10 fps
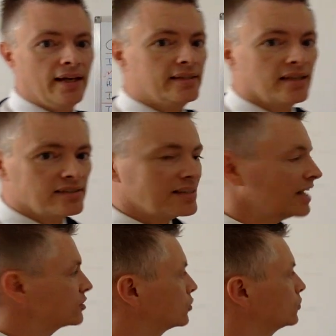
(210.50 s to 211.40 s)
It doesn't
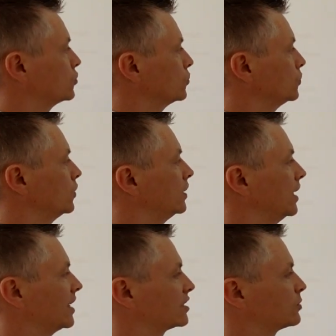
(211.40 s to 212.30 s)
ask you to
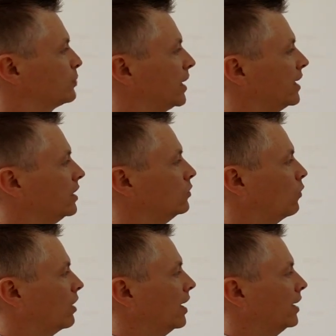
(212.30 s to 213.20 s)
explain
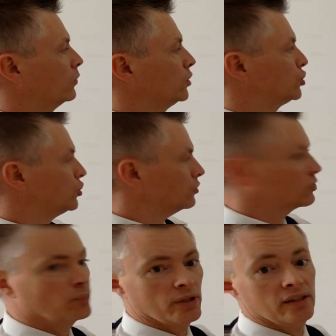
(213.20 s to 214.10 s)
why we
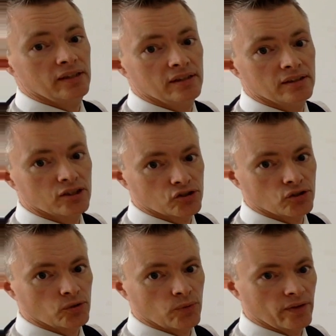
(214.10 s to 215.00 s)
shouldn't be
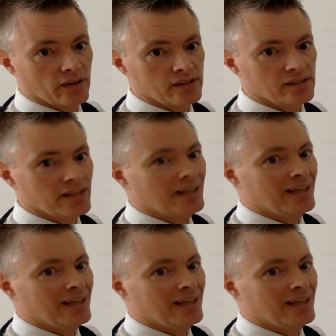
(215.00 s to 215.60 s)
concerned with this.